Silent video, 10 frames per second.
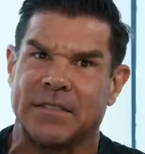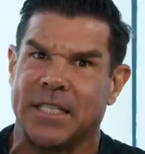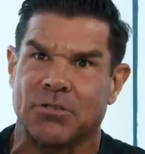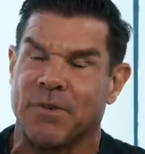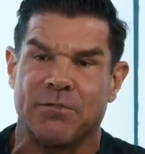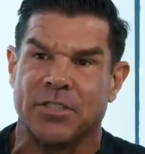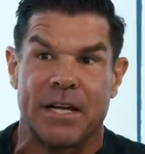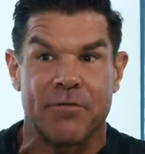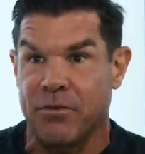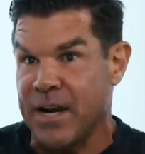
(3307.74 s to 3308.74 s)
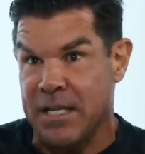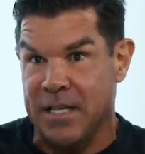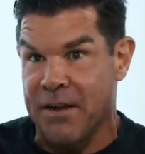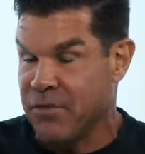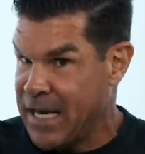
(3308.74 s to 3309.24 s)
six rivers every race,
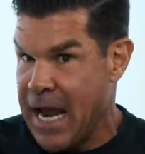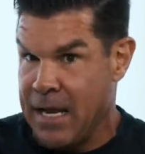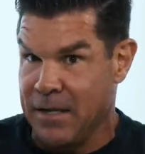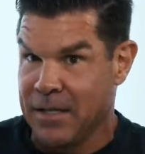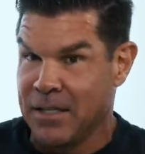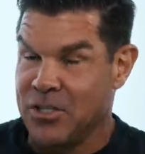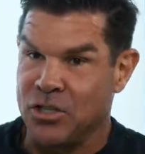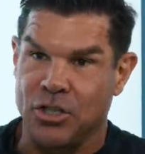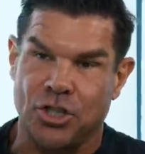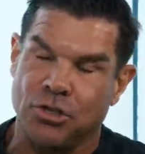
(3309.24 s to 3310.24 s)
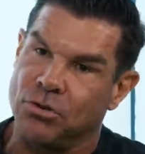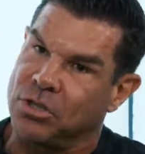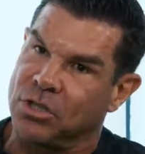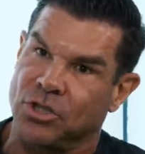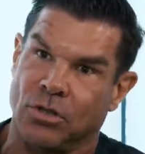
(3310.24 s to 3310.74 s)
every day. So your
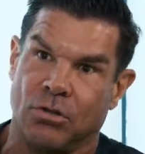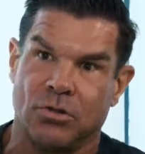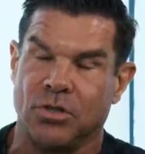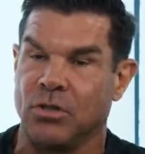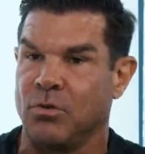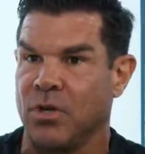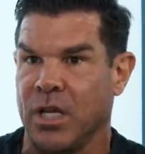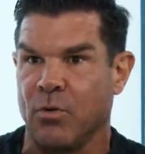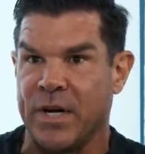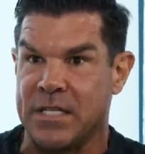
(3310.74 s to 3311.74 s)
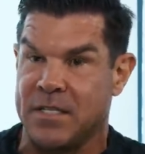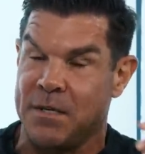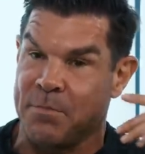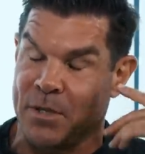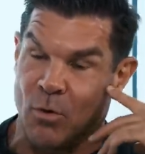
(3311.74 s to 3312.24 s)
shoes are soaked. You know, we're like waist
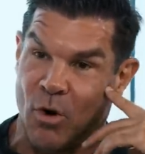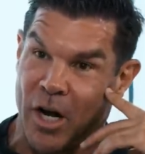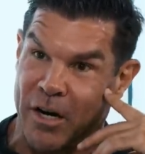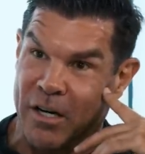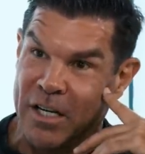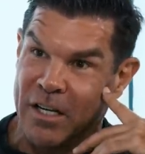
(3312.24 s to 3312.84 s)
deep in the water,